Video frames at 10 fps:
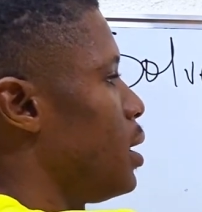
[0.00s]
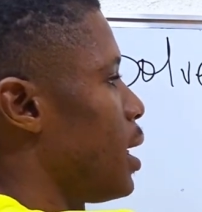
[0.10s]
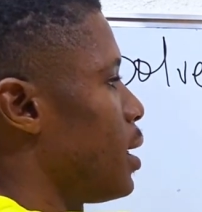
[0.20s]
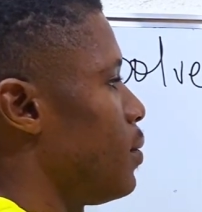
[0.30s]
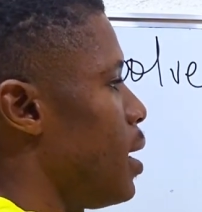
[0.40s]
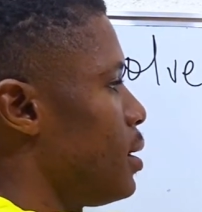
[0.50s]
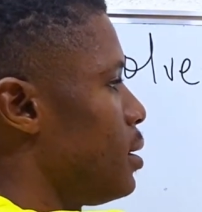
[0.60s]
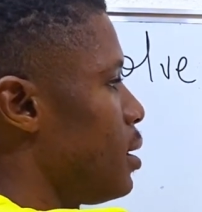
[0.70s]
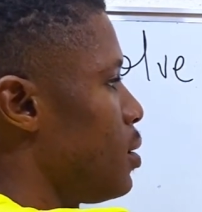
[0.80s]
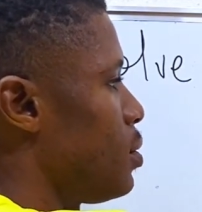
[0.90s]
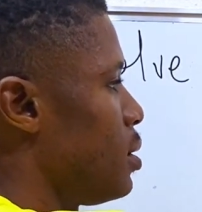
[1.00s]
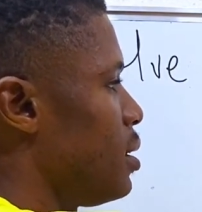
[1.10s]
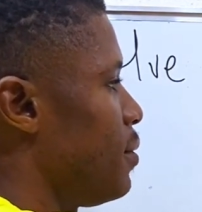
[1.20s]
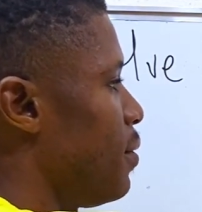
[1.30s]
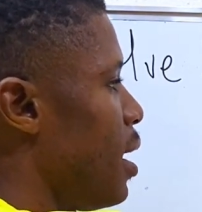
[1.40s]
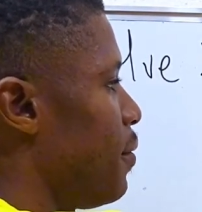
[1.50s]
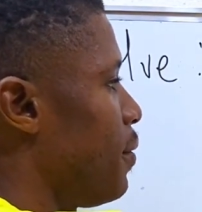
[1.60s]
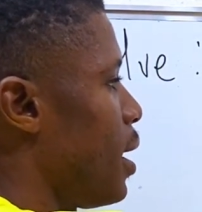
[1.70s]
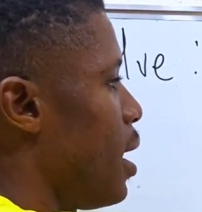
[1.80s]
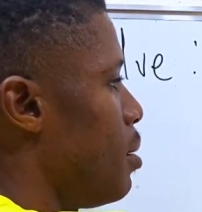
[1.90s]
I can write it as 25
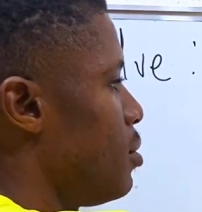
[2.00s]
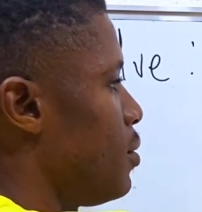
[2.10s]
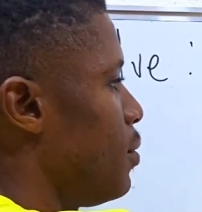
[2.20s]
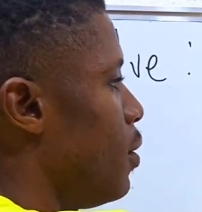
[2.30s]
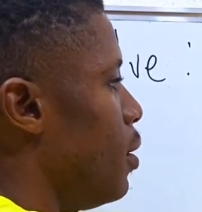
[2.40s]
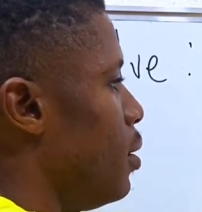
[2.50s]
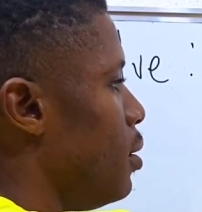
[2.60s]
times 4,